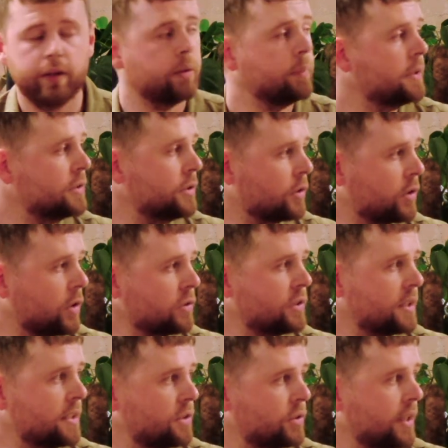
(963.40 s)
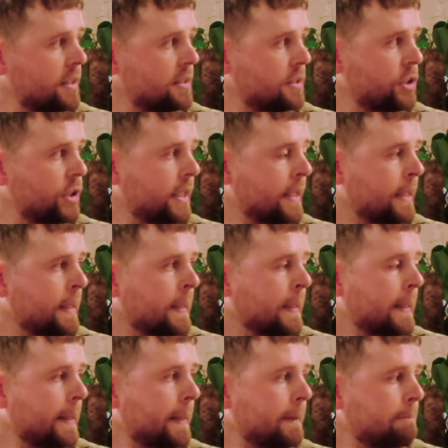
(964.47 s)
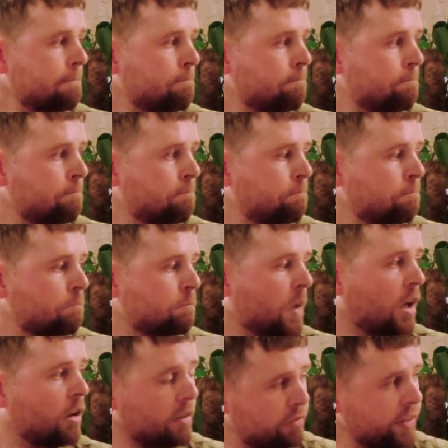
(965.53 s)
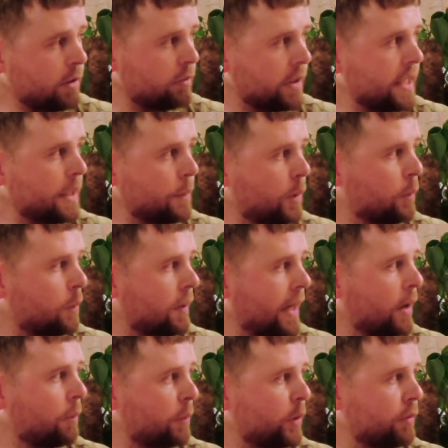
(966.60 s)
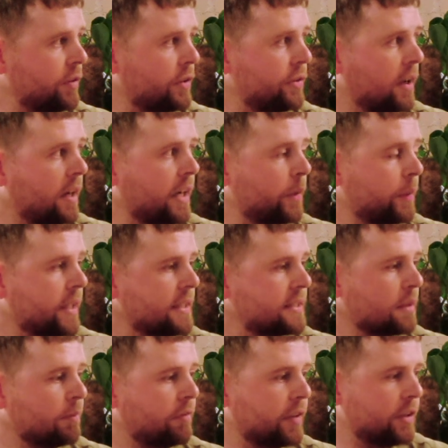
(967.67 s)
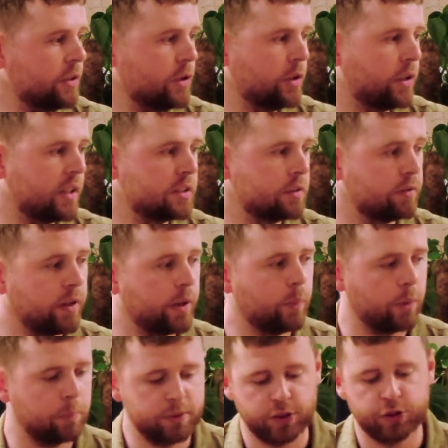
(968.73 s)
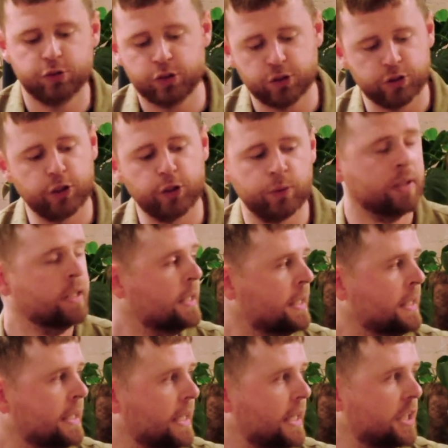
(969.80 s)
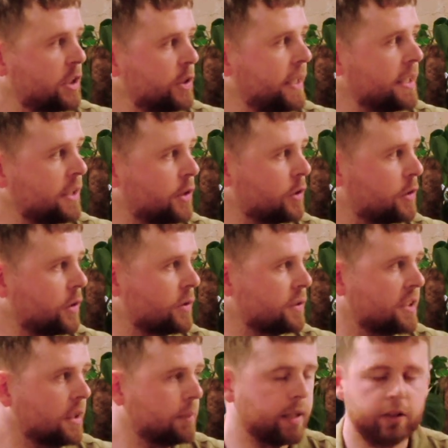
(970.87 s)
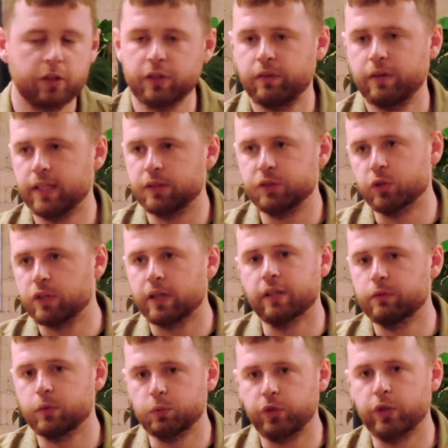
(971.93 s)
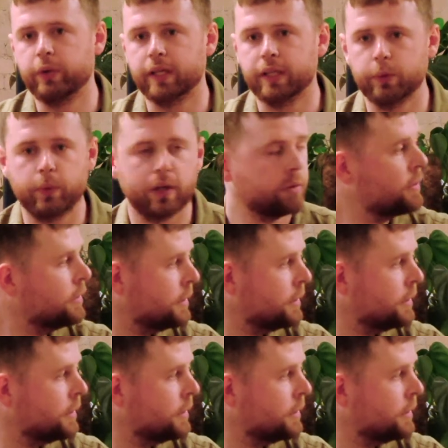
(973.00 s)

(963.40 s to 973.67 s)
them into your content strategy, I think really will help move the dial, and it's something that you guys are very well positioned to do, create good content about the good things you're kind of all doing in the world.